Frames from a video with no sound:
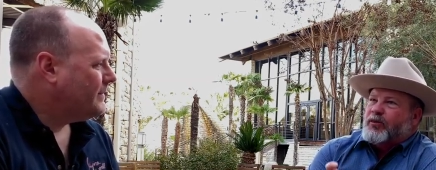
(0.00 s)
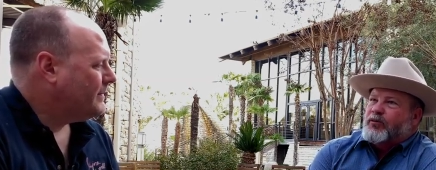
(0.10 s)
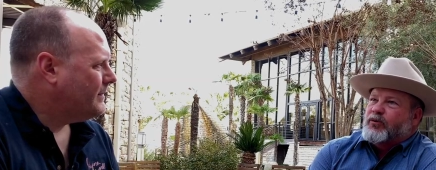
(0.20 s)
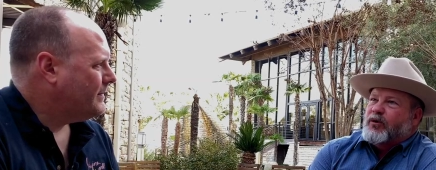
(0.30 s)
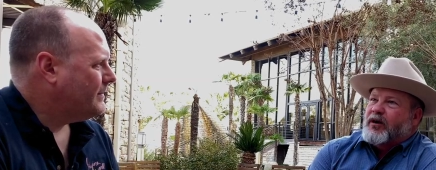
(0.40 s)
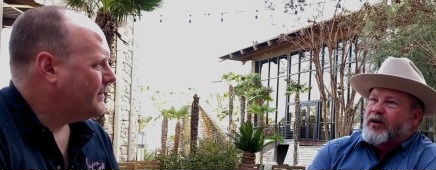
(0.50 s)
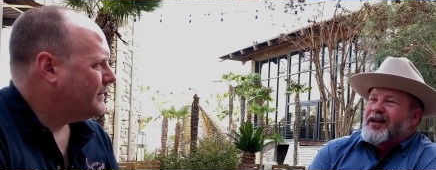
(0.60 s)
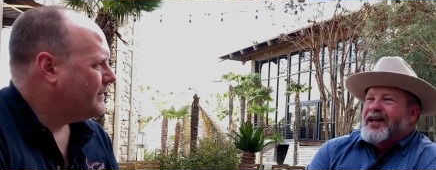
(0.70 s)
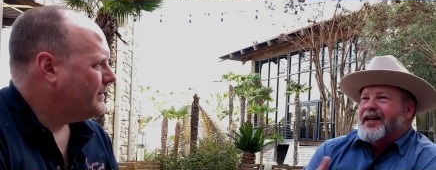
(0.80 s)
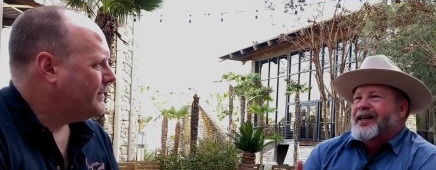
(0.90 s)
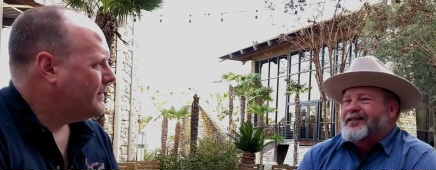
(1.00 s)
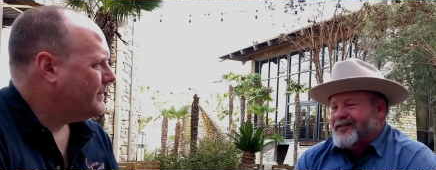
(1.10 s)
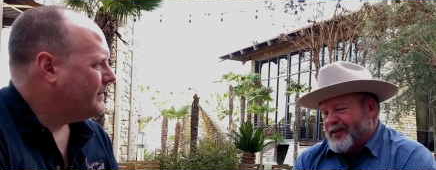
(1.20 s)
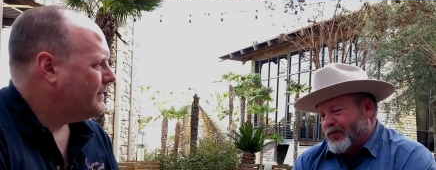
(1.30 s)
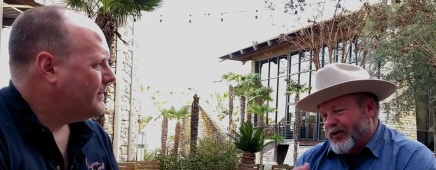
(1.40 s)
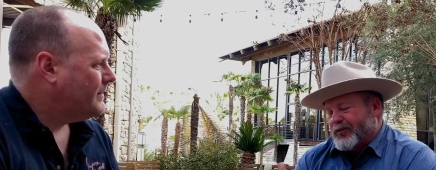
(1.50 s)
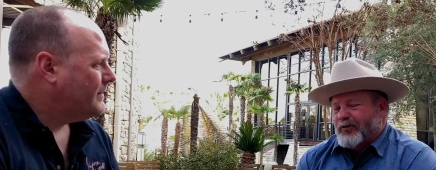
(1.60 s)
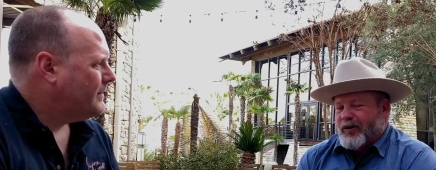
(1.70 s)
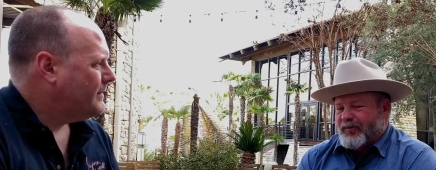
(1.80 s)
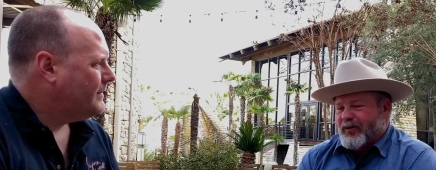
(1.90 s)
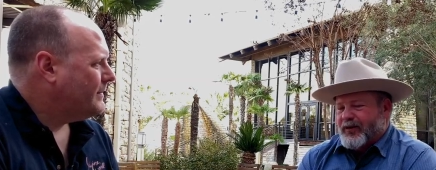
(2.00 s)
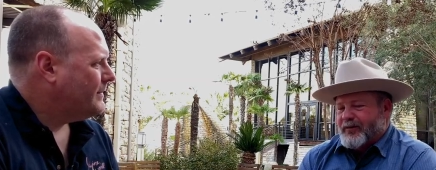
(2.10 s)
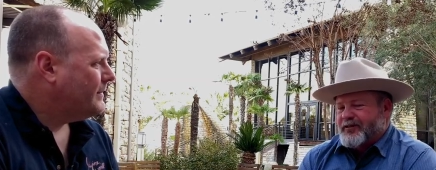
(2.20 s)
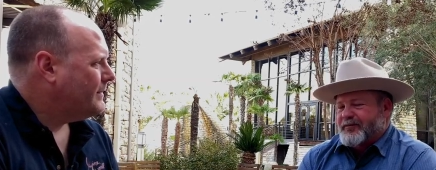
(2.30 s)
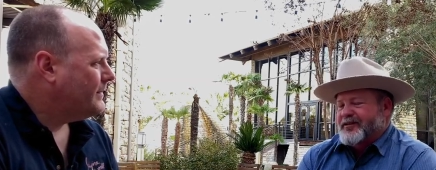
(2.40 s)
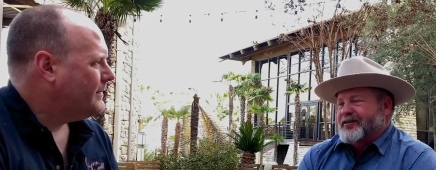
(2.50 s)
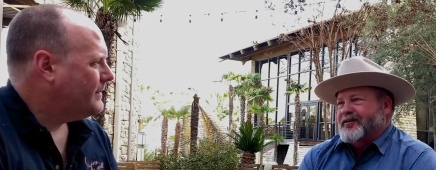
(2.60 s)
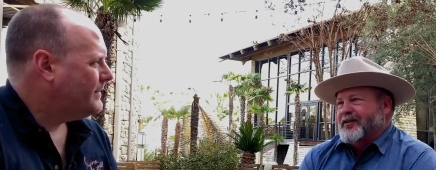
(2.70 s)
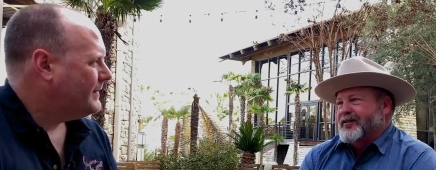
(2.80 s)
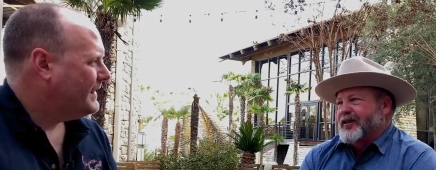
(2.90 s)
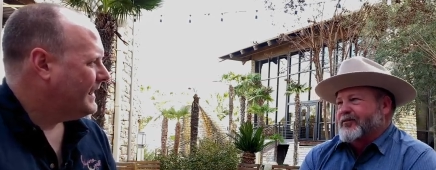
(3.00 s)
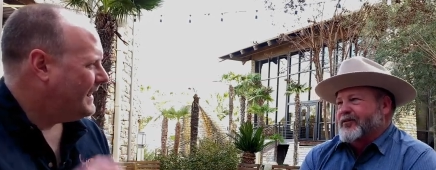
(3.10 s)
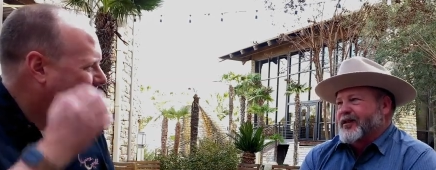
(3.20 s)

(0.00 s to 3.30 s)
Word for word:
Speaker 1: through our and I hate saying work through our program because it makes it sound like we're